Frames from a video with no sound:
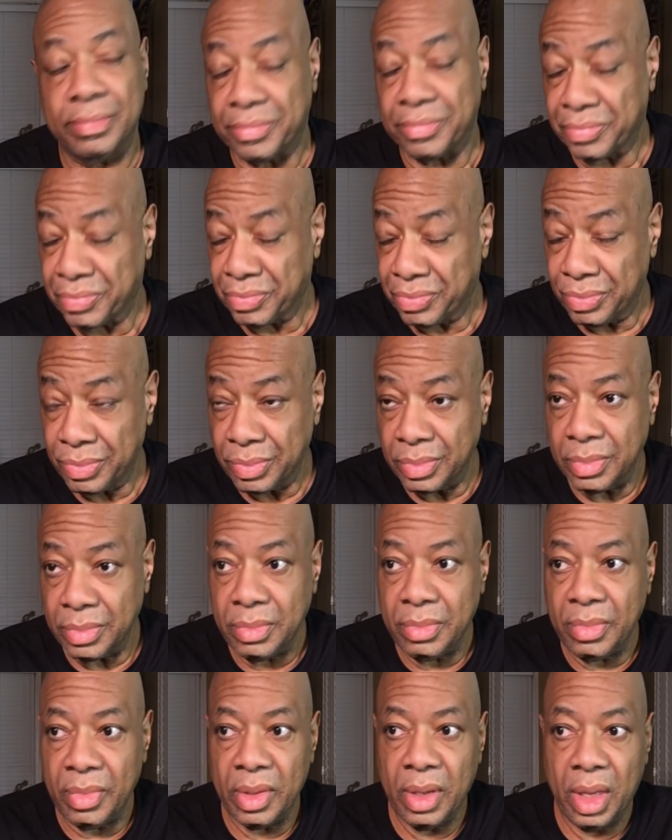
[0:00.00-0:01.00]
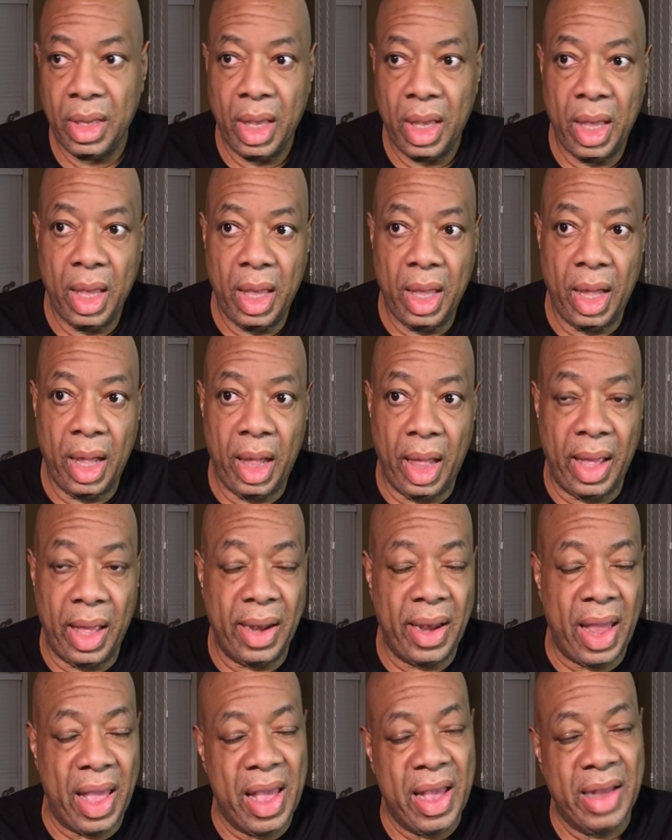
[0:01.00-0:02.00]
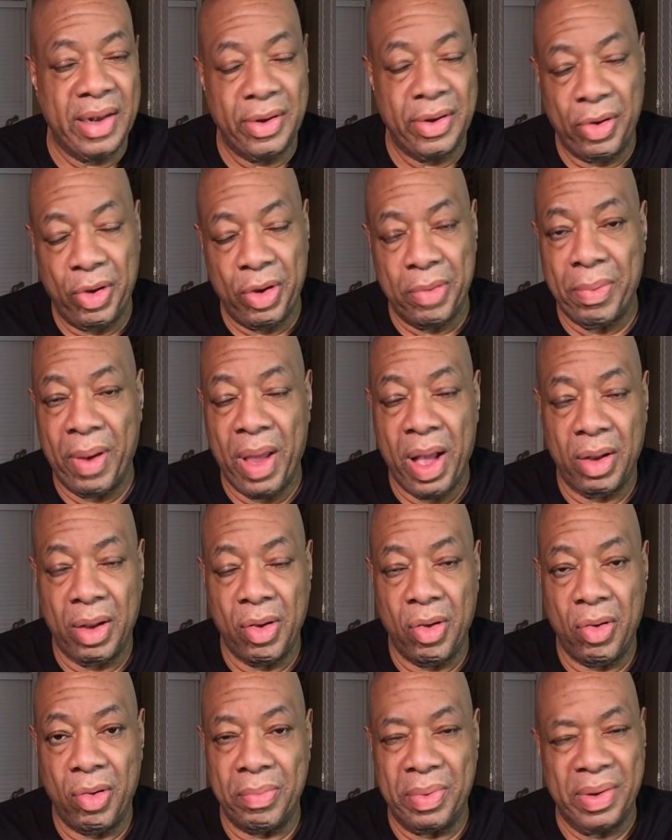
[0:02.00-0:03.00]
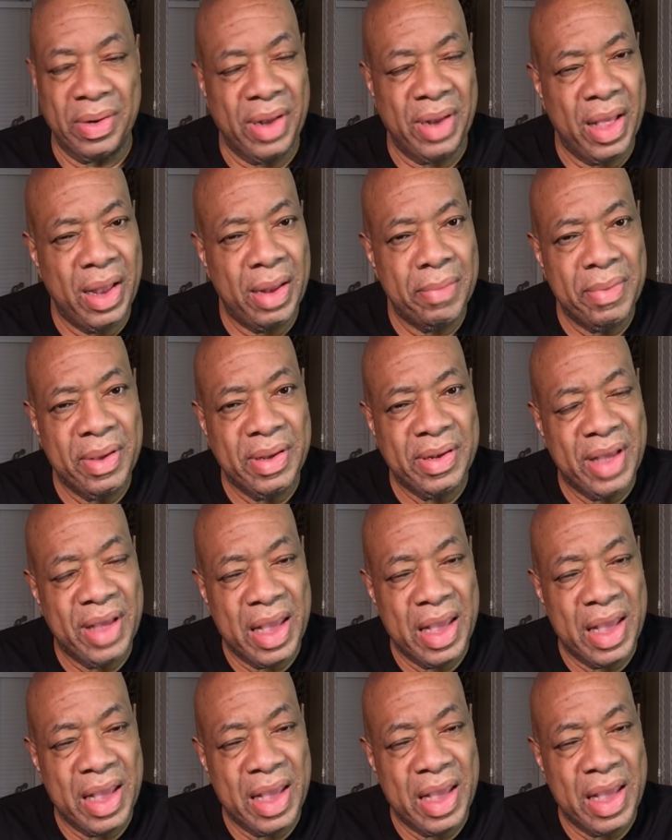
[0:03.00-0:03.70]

And they had the nerve block on, but now let me tell you about that nerve block.